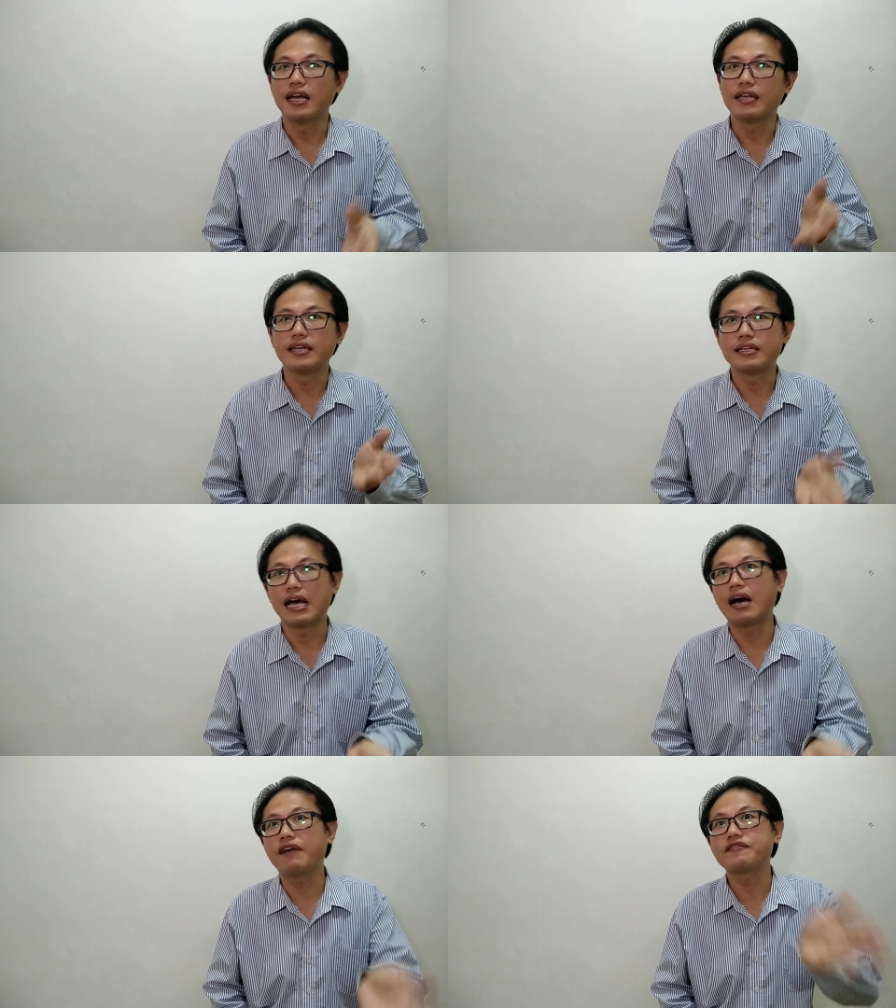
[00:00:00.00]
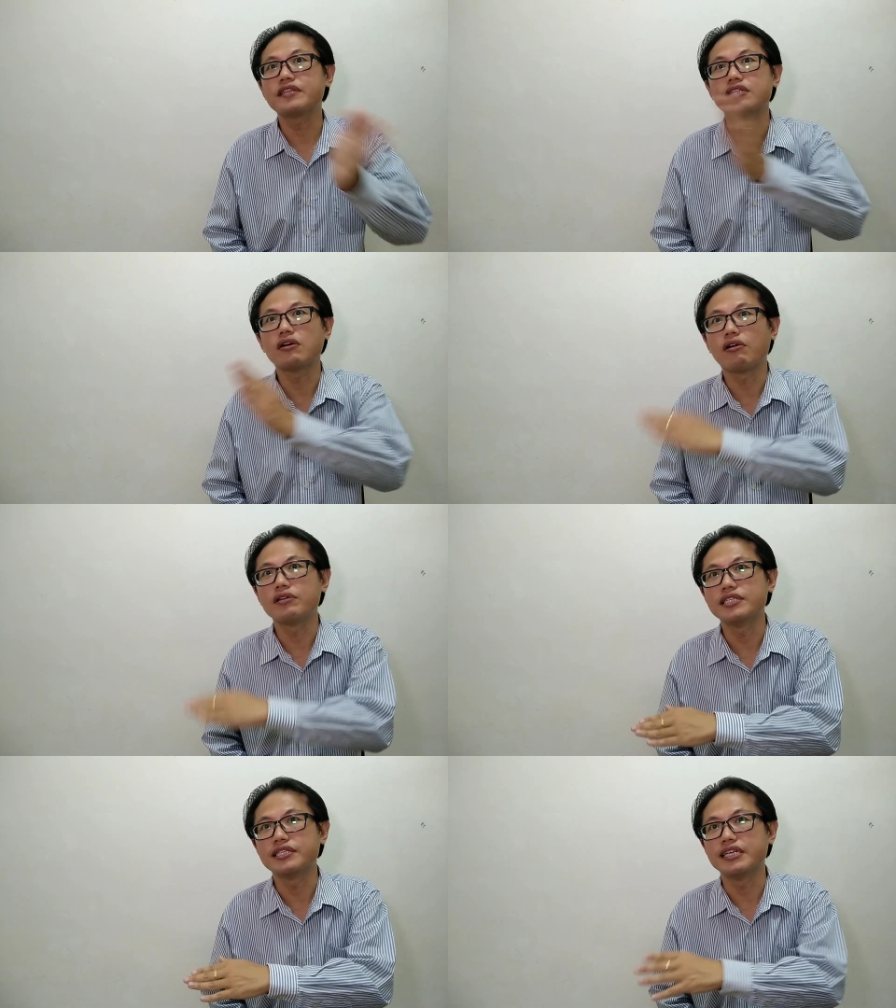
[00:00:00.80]
and then after the
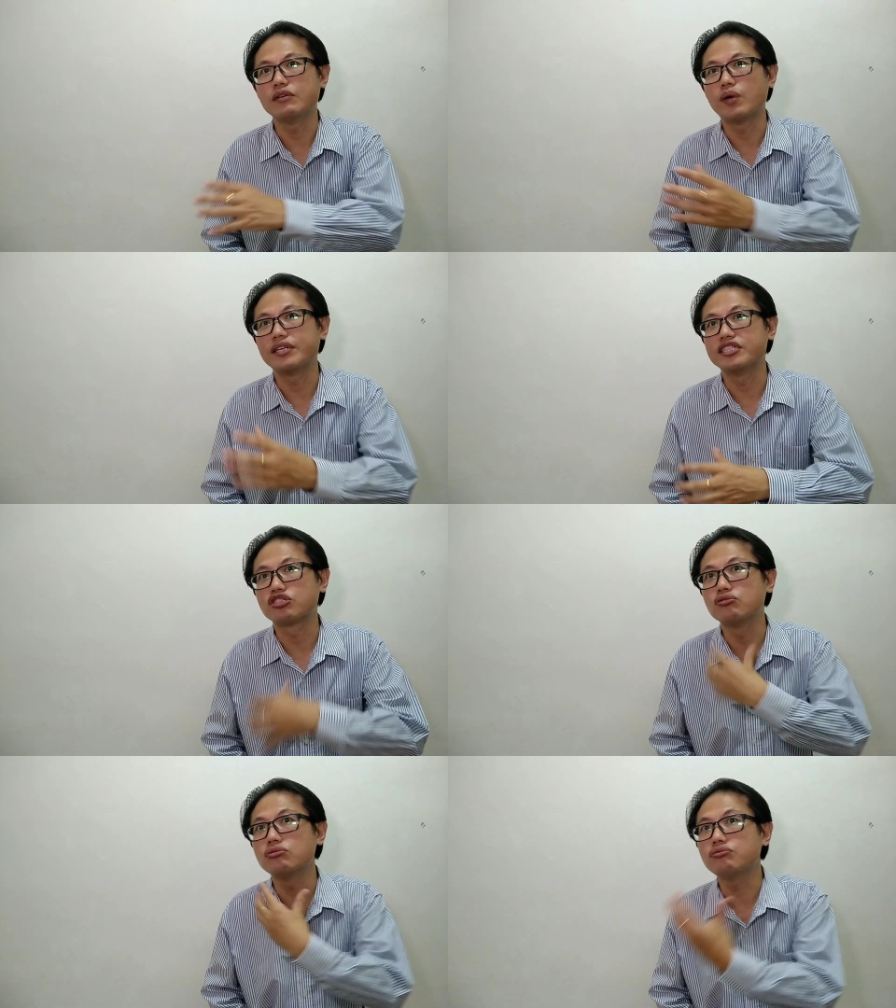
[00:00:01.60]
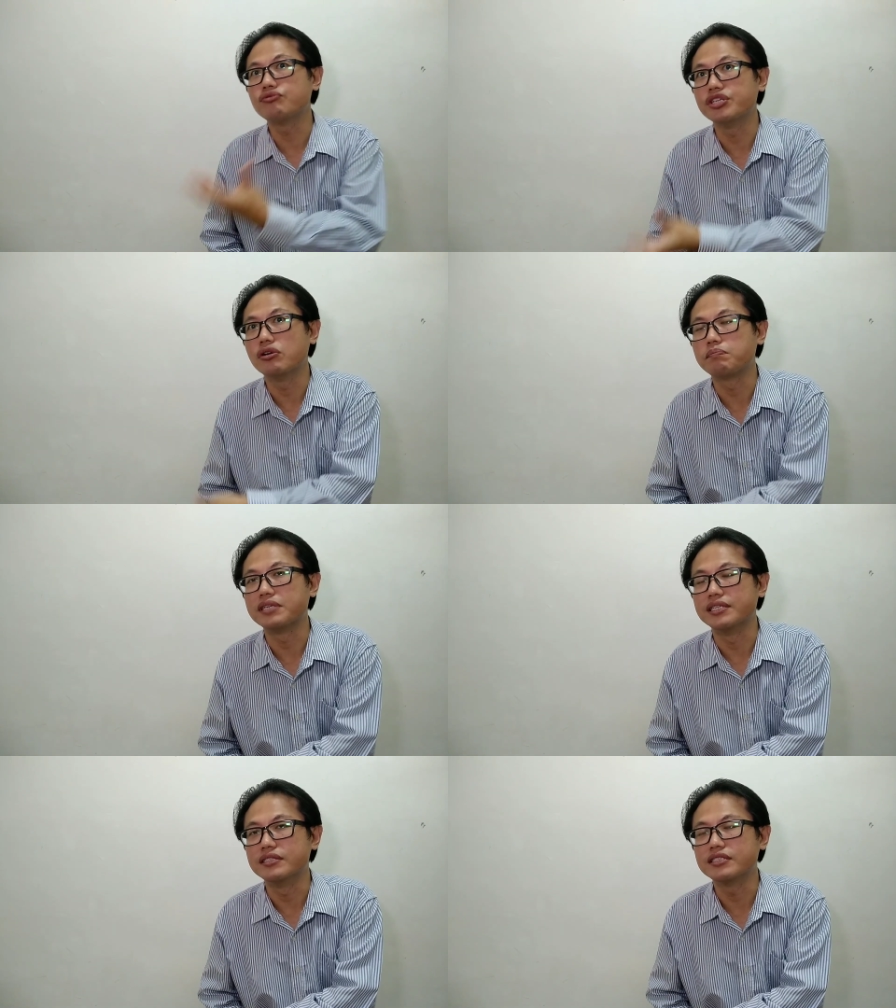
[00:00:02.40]
holiday when the school
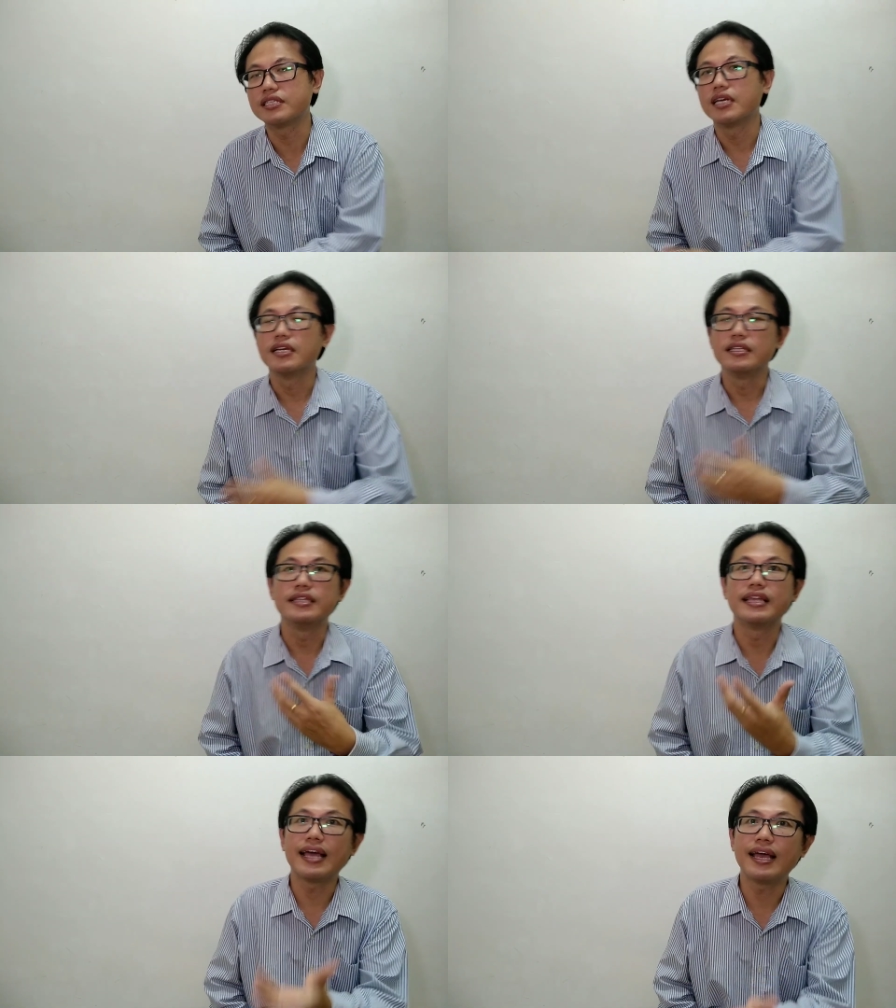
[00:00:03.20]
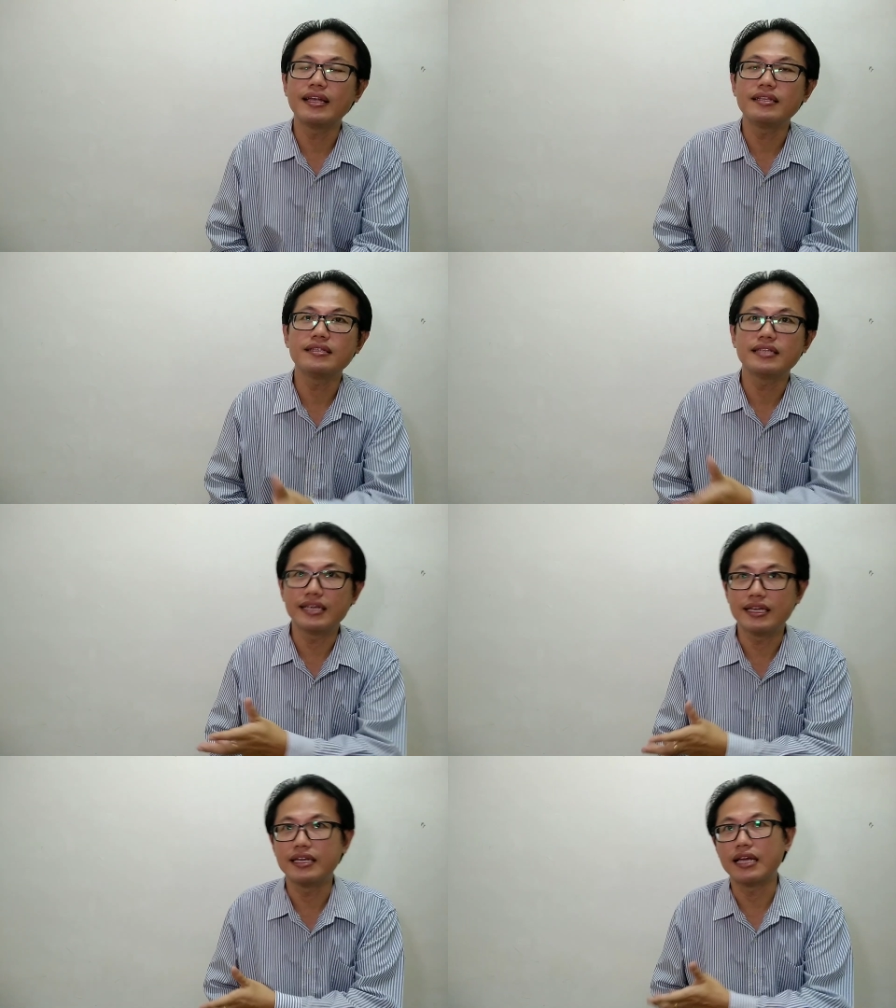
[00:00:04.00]
reopens, then
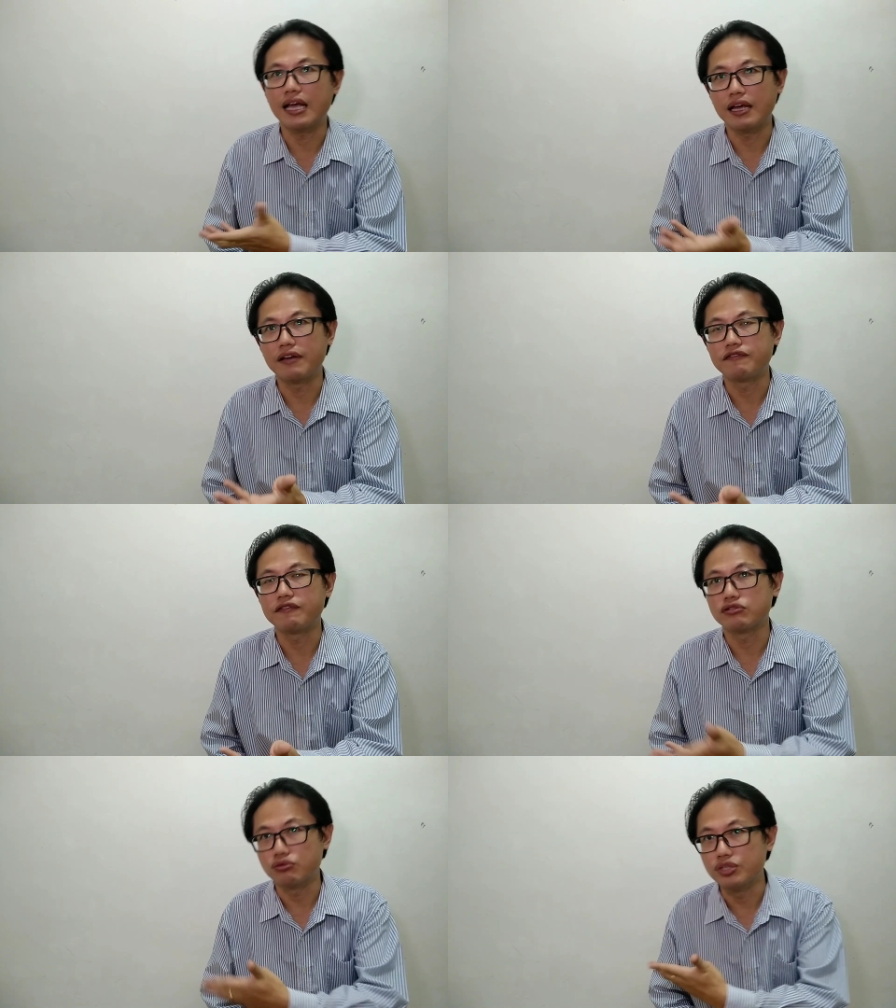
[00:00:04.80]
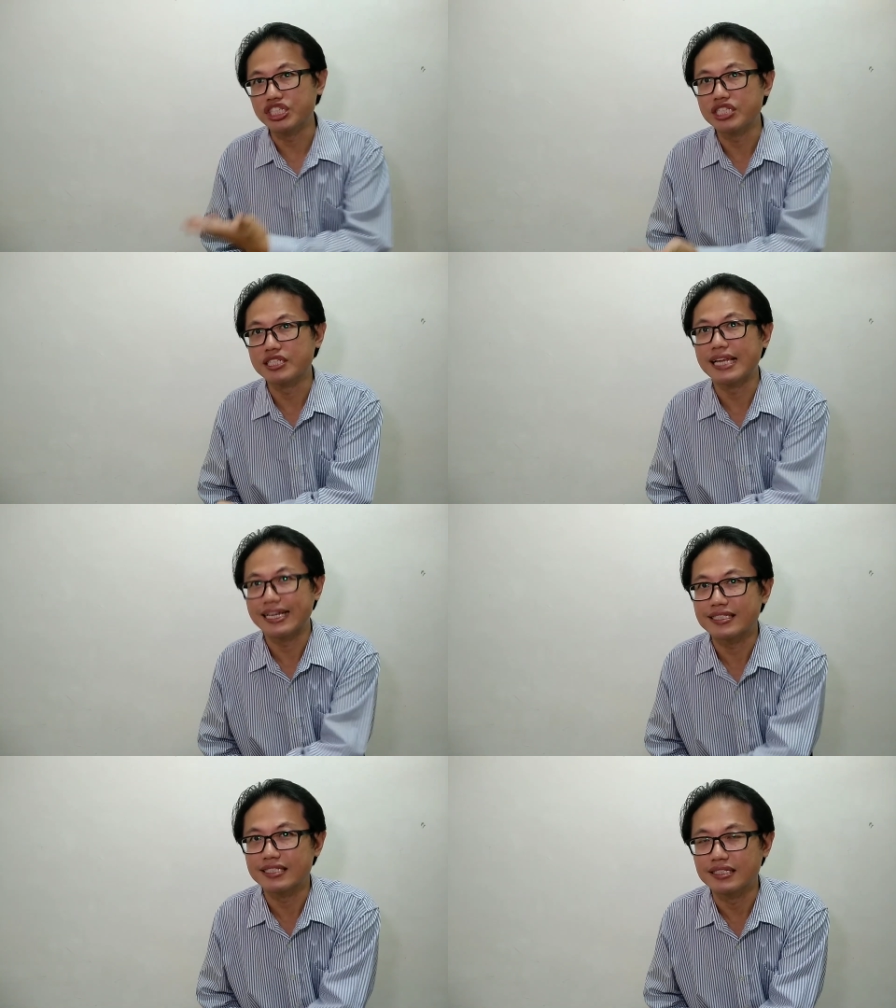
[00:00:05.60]
they have tuition
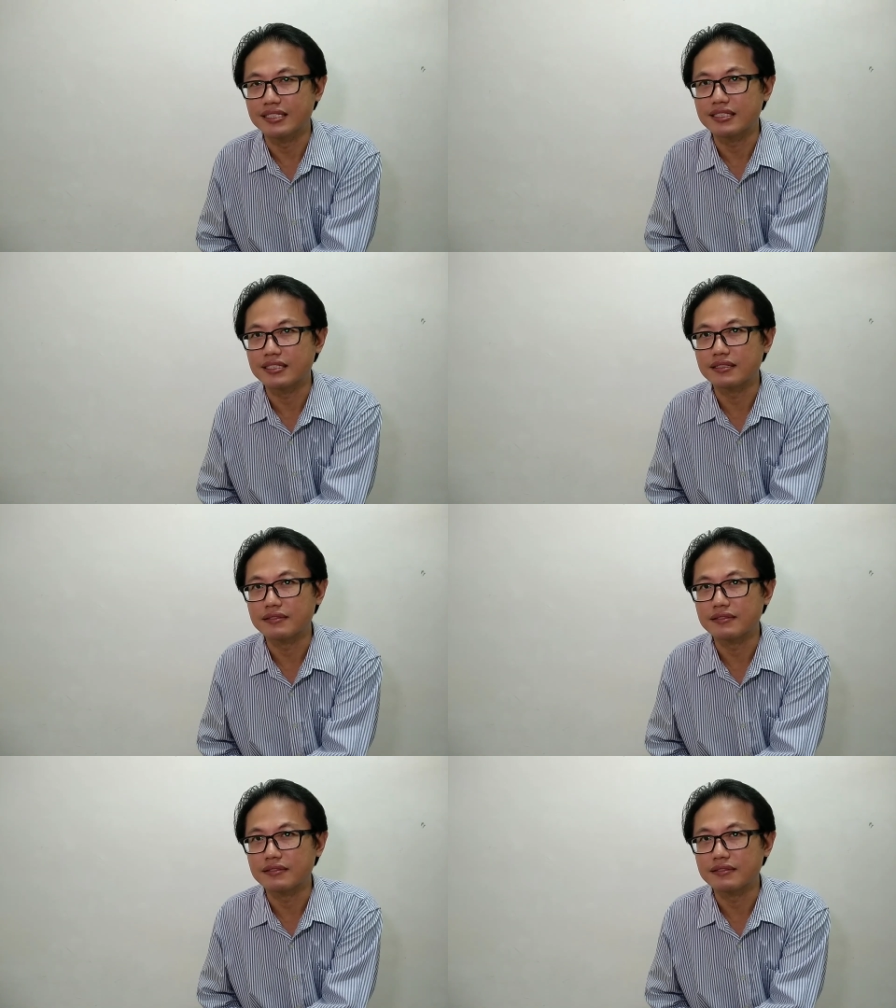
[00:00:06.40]
lessons.